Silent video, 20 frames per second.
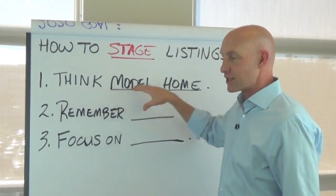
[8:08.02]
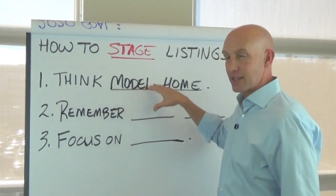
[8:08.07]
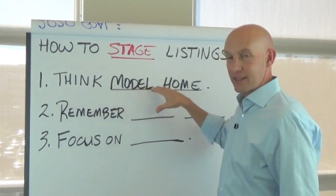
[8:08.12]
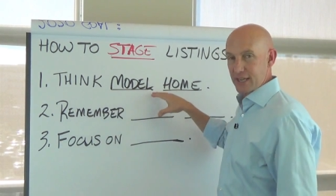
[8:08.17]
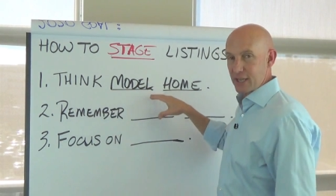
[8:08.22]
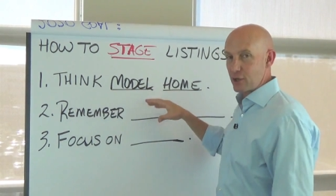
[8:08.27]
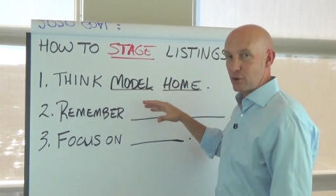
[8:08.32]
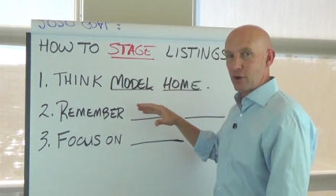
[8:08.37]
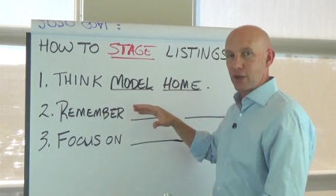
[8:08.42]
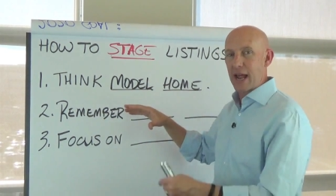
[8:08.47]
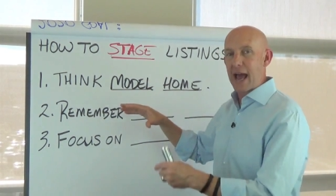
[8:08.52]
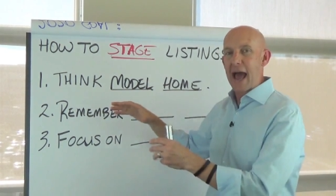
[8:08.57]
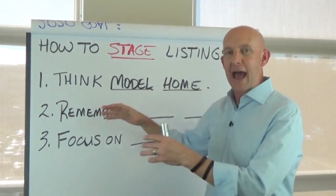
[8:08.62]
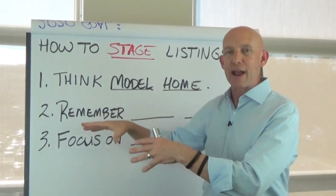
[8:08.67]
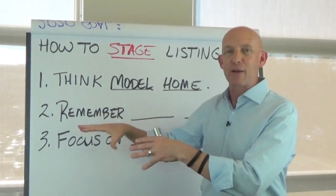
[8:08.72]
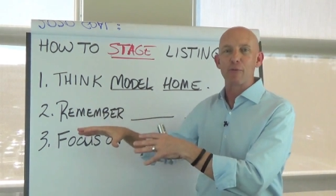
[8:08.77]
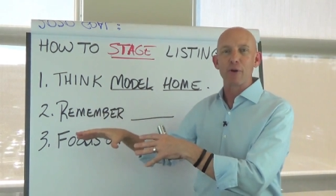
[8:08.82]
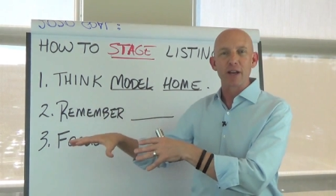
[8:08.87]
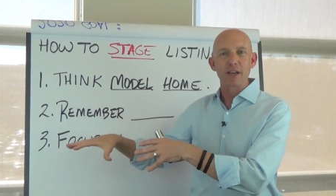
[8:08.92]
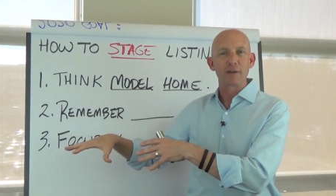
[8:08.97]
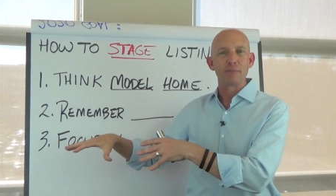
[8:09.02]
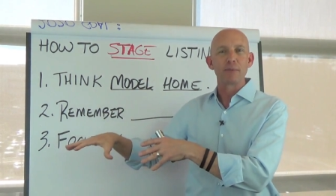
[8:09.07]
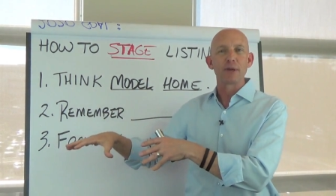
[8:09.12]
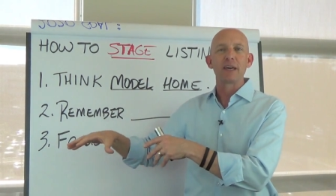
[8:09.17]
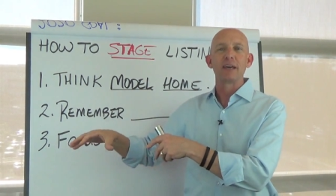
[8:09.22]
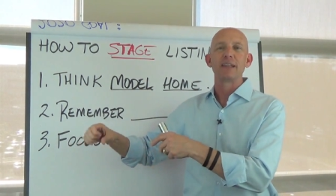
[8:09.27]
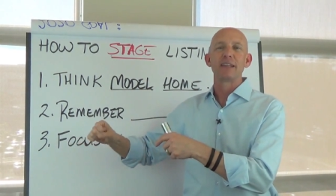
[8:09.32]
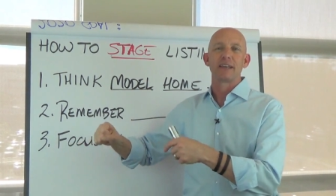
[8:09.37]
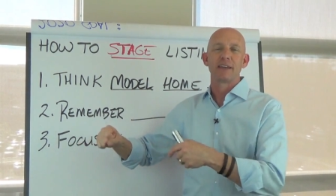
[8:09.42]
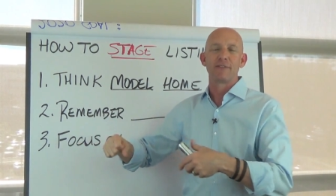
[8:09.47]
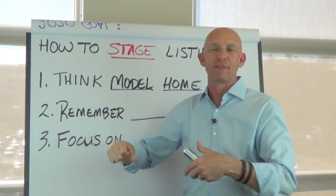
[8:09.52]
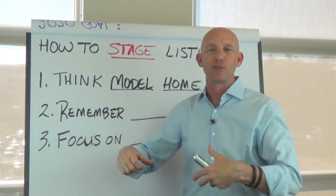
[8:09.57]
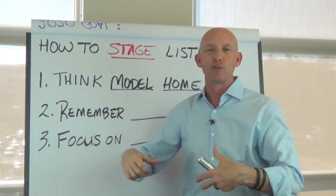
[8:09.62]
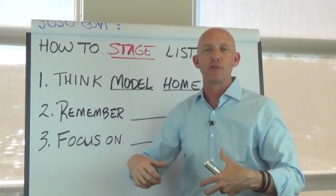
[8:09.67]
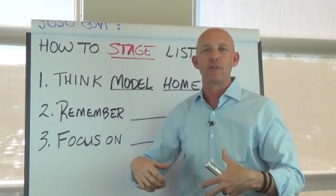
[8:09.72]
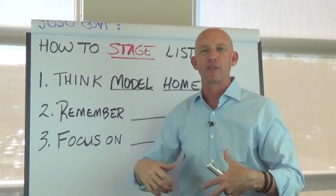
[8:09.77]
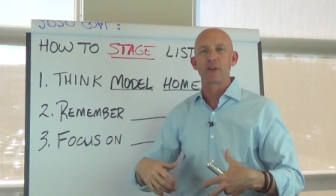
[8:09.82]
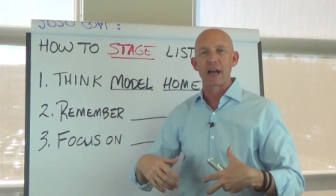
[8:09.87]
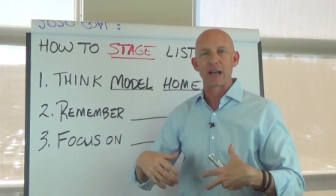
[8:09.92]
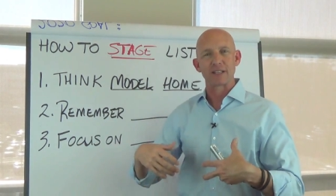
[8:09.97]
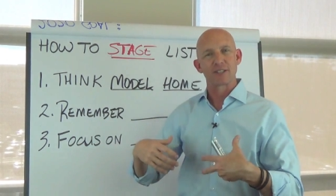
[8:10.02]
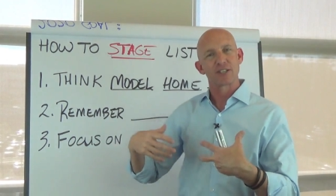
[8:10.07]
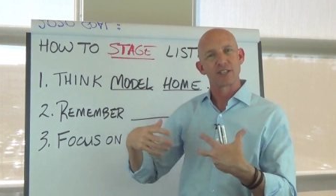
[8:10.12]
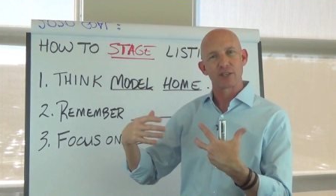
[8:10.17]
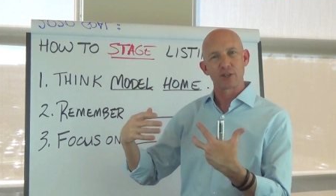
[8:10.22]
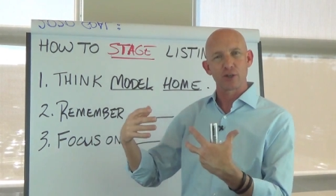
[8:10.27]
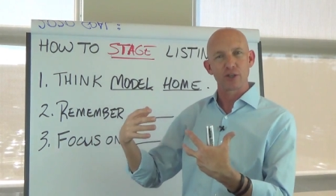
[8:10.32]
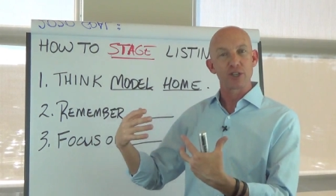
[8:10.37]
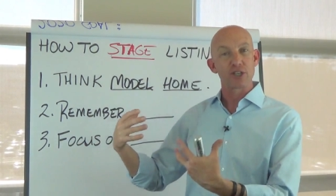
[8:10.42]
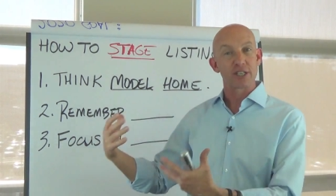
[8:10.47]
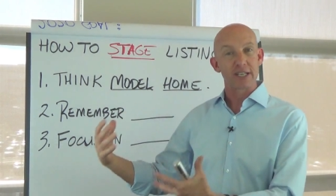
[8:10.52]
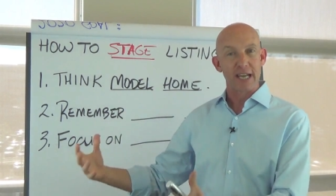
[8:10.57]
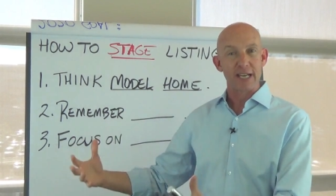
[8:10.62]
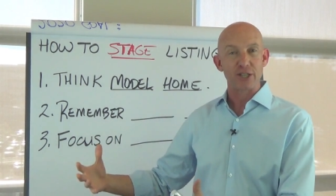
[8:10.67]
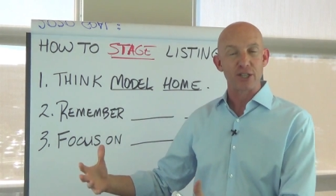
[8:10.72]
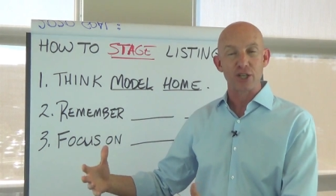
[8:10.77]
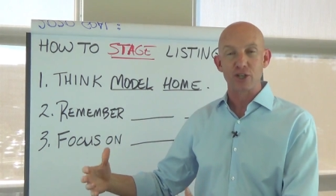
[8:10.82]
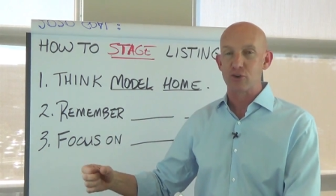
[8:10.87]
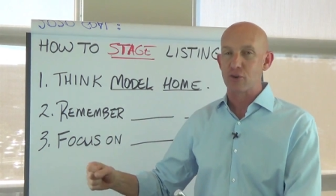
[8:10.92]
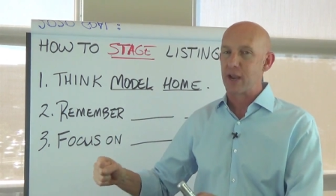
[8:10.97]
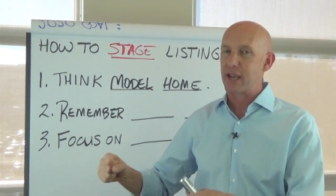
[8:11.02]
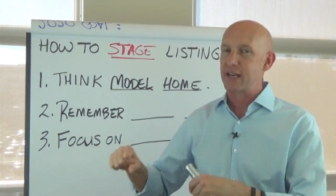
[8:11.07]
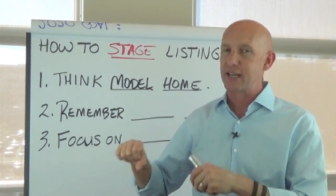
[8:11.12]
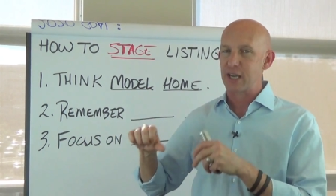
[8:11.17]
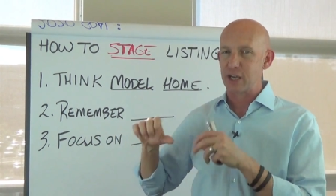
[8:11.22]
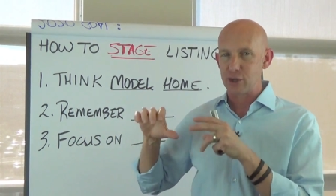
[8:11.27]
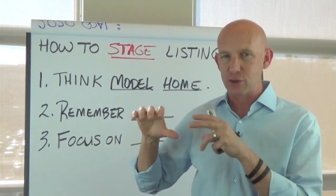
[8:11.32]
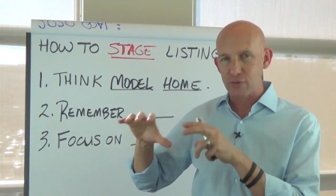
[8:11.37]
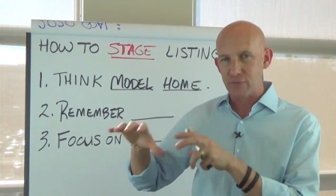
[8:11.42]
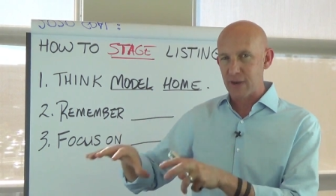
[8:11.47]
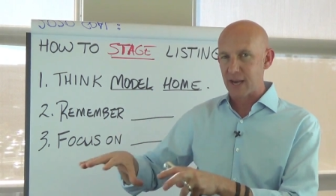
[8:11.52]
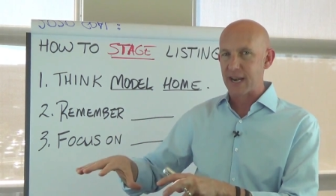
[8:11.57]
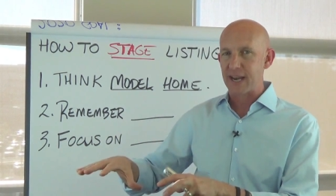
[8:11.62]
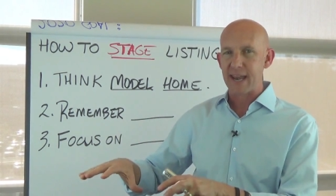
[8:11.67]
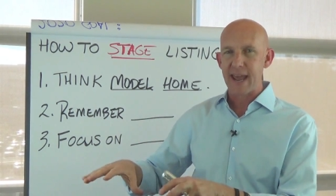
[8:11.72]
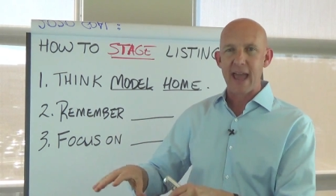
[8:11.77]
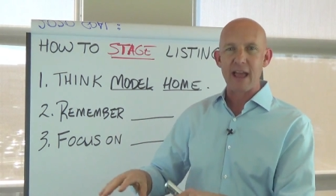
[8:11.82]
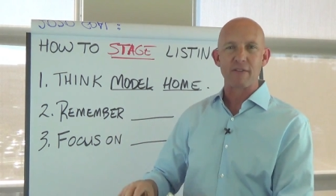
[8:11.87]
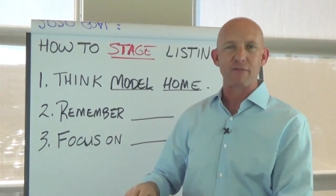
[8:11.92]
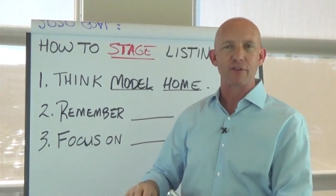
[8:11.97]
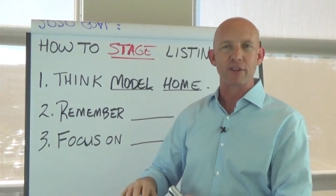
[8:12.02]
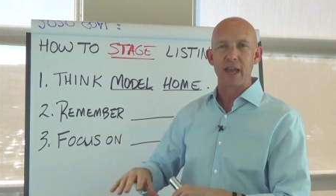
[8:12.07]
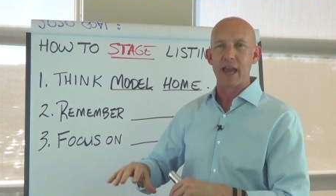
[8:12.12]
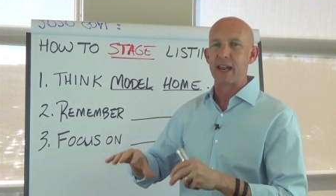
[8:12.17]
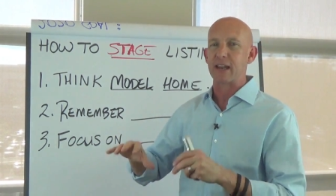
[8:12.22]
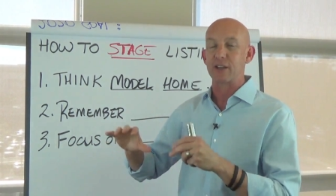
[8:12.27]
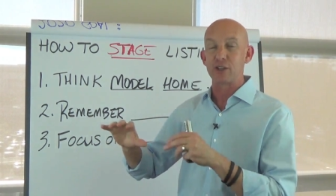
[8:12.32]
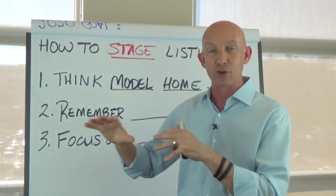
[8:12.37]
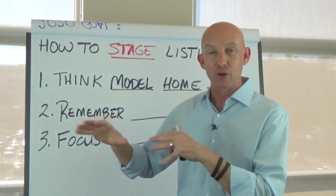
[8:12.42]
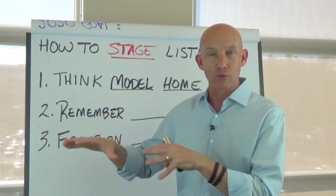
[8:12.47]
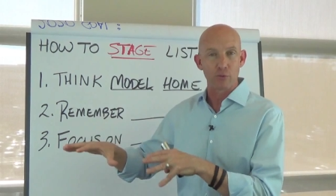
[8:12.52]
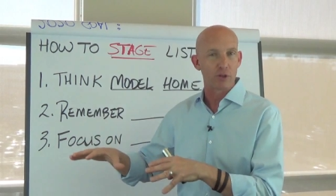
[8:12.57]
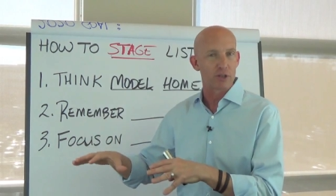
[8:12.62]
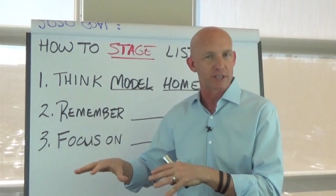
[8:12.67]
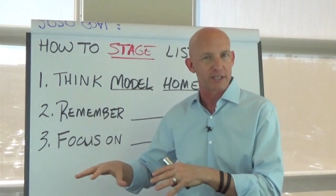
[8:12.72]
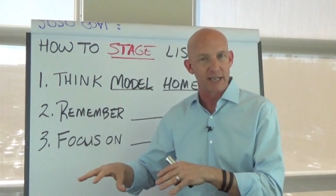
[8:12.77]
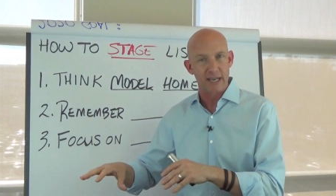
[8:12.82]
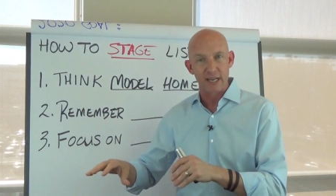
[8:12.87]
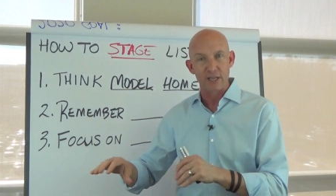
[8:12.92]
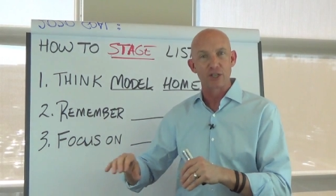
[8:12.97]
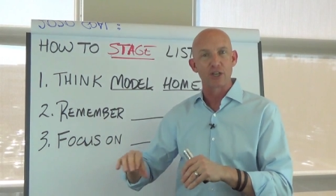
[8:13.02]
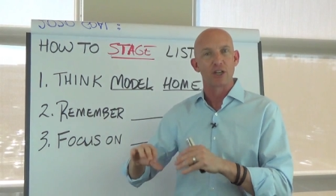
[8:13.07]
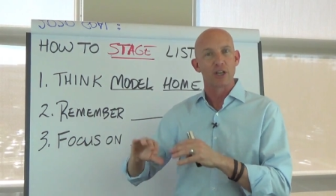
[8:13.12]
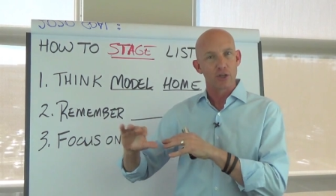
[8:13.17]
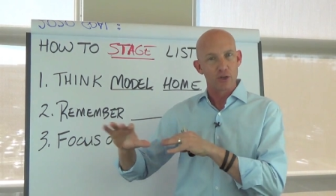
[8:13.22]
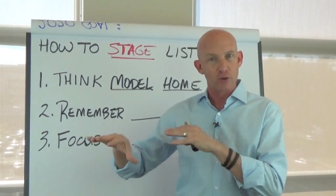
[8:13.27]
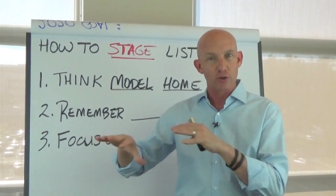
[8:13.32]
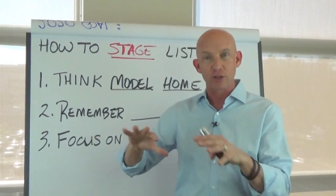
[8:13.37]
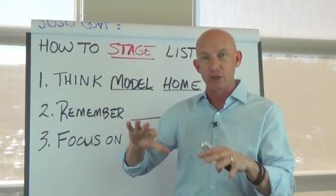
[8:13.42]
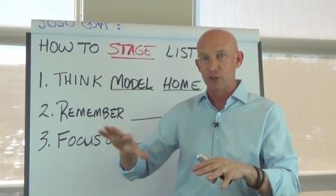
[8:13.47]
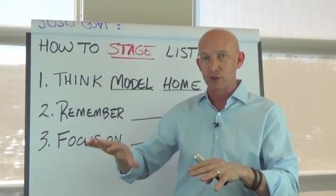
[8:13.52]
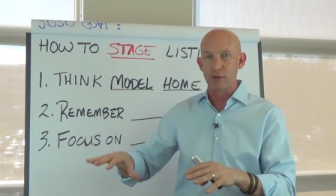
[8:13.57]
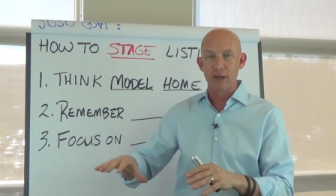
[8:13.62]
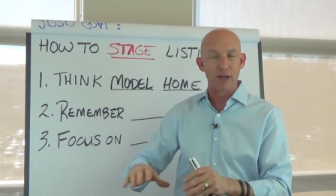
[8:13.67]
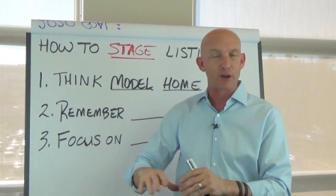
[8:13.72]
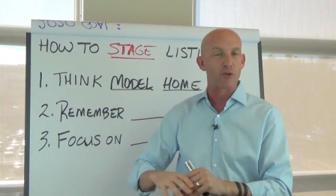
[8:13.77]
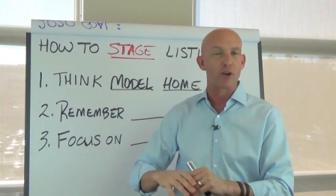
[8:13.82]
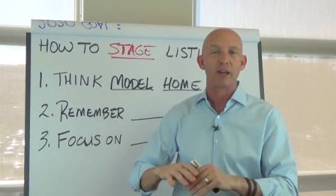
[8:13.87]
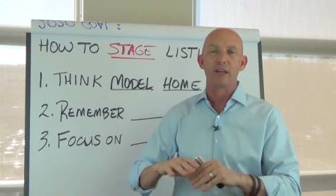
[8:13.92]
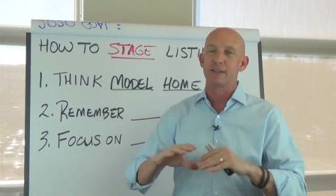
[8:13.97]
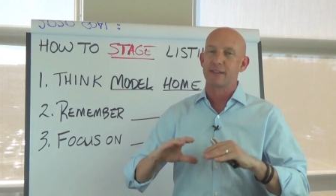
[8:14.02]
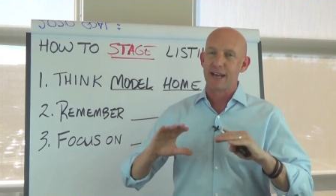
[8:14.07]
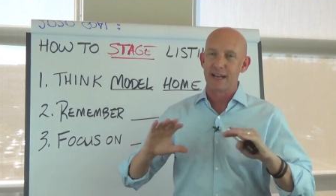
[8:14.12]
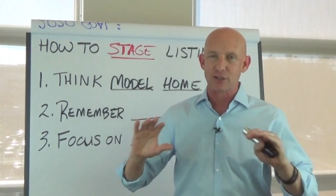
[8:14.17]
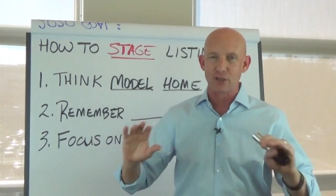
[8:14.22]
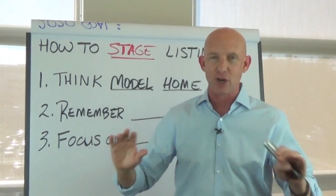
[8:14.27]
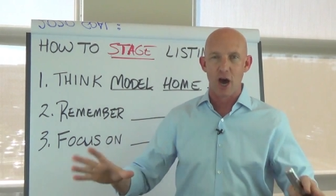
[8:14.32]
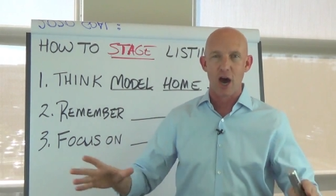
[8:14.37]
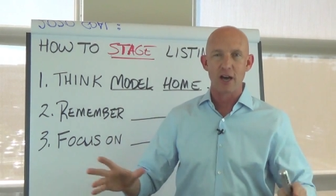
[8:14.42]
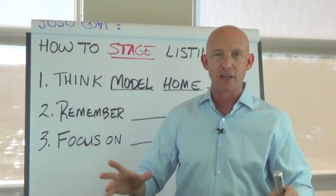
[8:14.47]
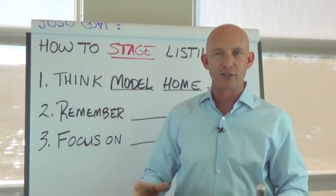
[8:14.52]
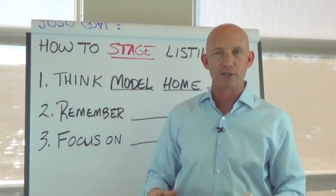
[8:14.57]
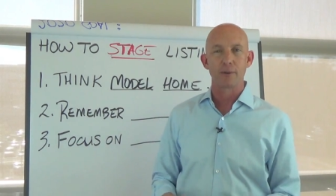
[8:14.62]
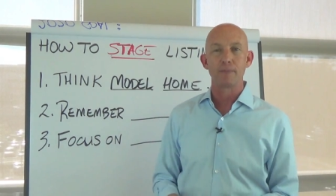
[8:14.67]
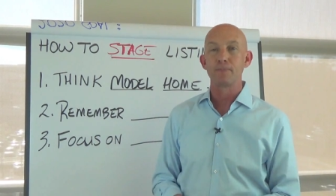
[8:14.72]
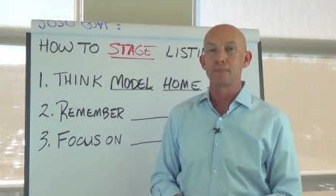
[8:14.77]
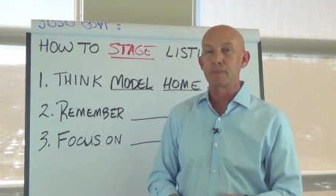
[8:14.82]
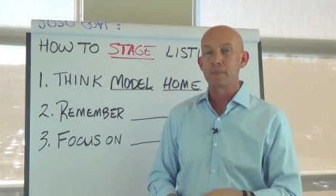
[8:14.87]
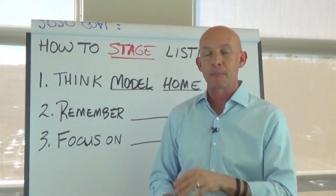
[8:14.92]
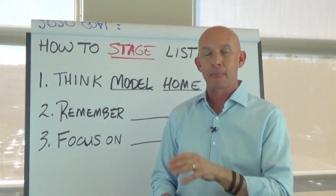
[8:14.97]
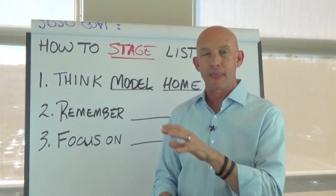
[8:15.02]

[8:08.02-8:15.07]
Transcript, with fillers: the thing you do it. I recommend if you've got good staging training and you've got a knack for that and you're a real estate agent and you can do that, great, that's awesome.